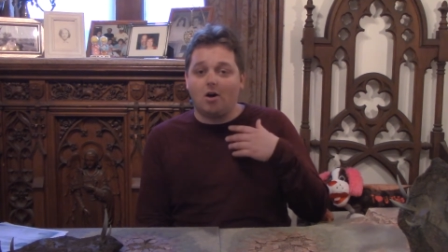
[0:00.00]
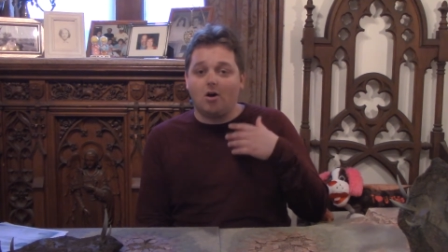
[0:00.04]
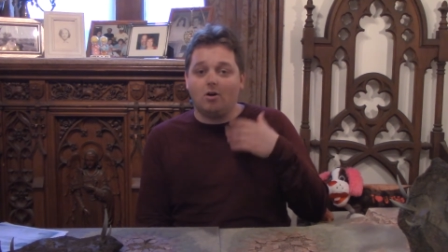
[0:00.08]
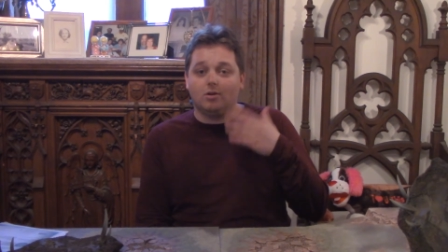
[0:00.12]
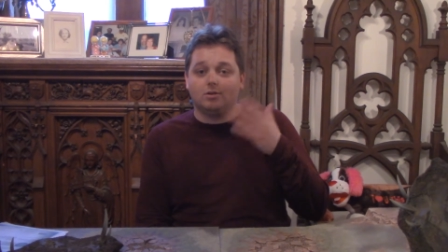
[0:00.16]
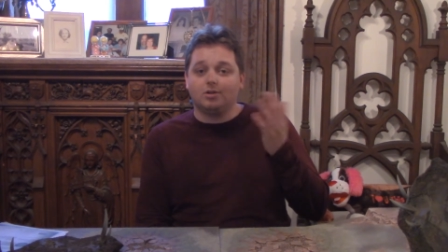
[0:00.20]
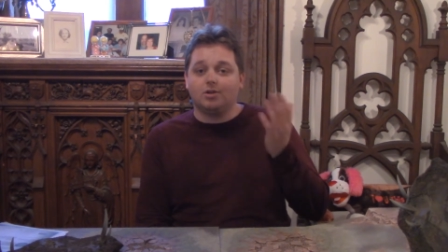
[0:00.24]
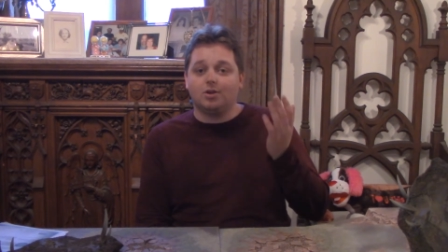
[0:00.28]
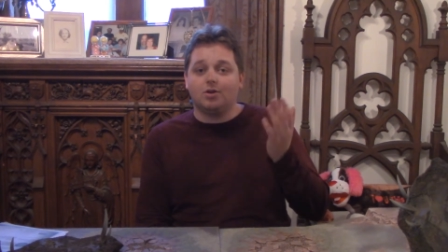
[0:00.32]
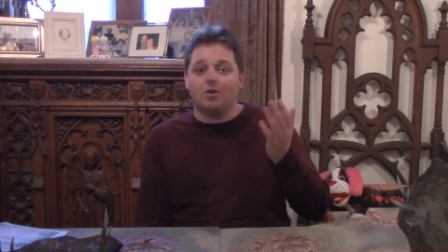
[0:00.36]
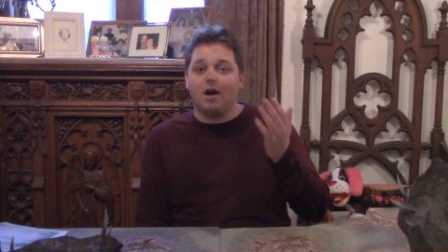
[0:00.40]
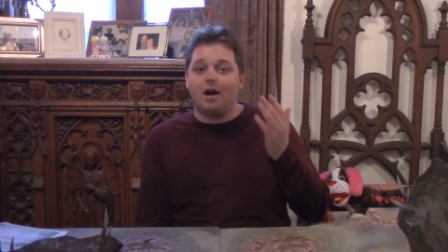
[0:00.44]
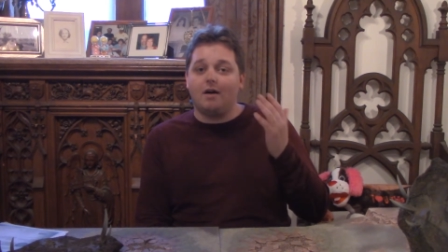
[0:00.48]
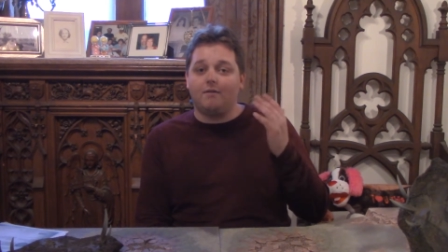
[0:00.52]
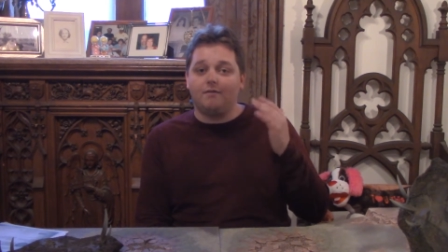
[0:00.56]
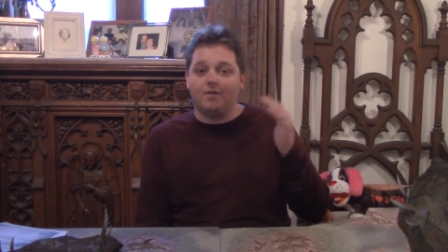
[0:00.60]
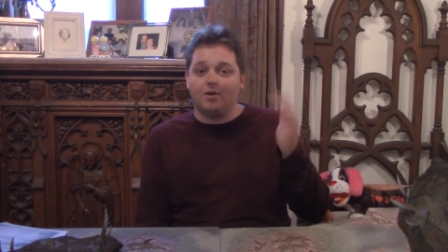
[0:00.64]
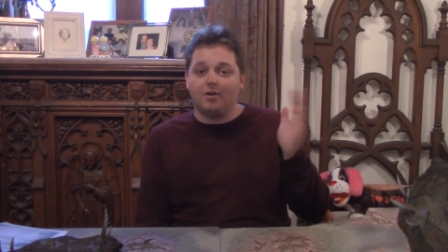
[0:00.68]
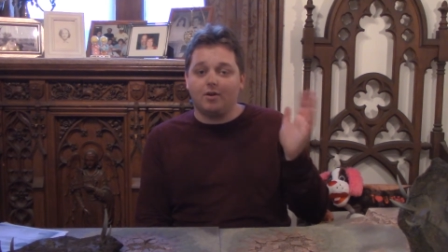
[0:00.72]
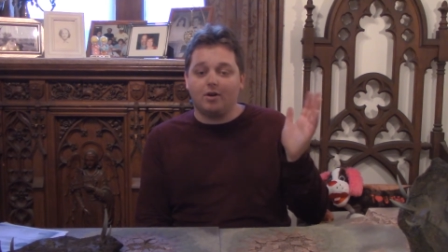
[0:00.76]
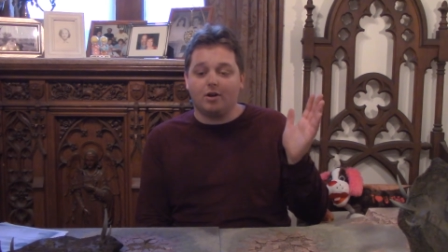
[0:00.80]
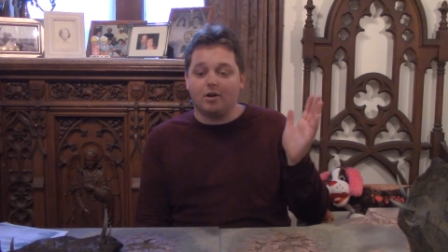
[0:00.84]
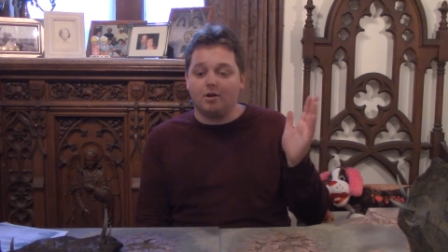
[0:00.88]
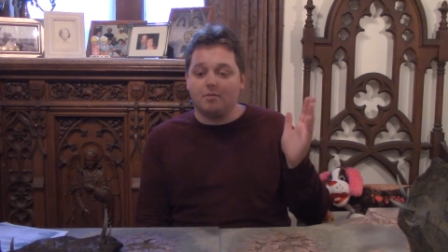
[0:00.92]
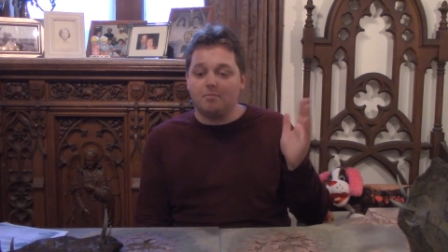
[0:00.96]
also have
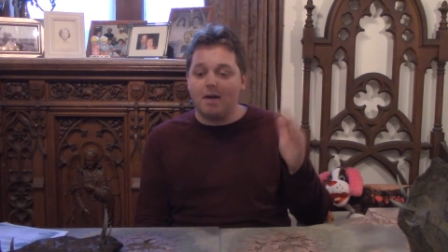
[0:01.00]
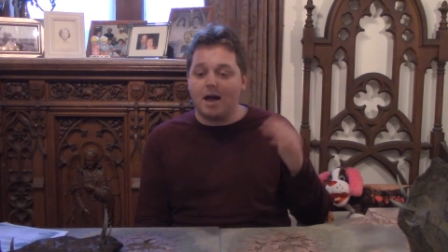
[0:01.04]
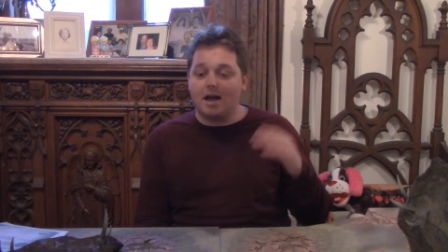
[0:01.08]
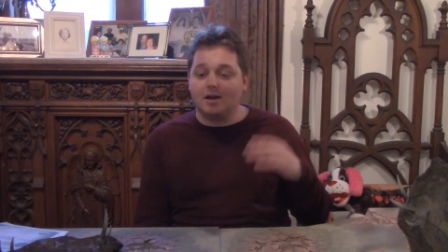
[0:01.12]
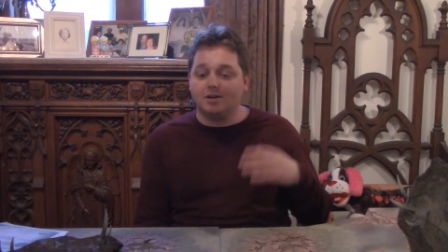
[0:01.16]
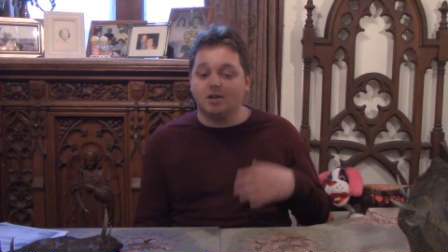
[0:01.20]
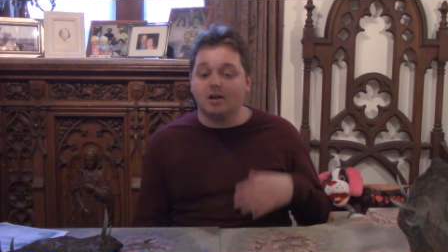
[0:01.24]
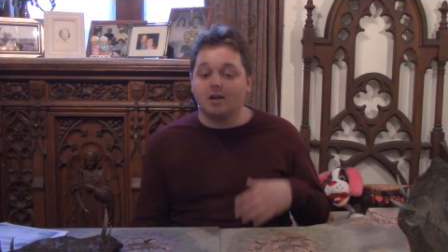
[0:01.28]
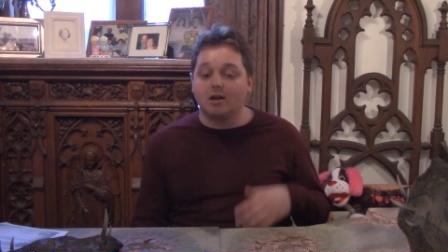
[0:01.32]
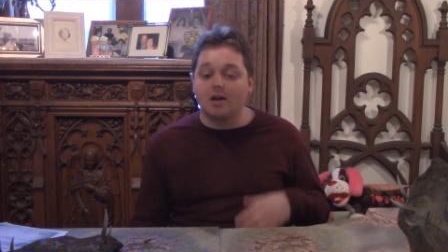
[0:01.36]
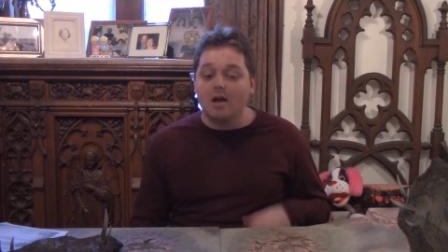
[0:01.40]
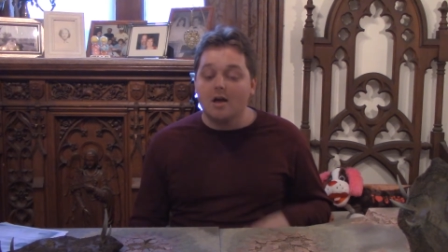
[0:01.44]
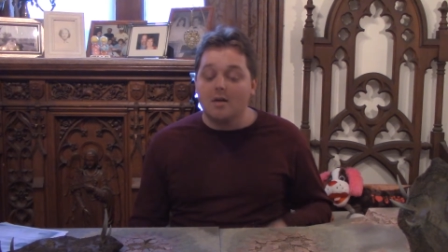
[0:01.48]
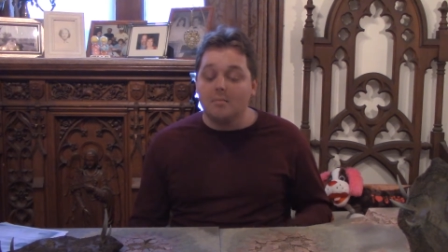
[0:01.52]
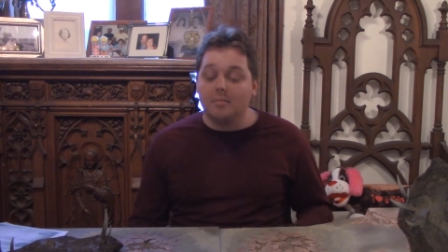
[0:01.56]
very good magic.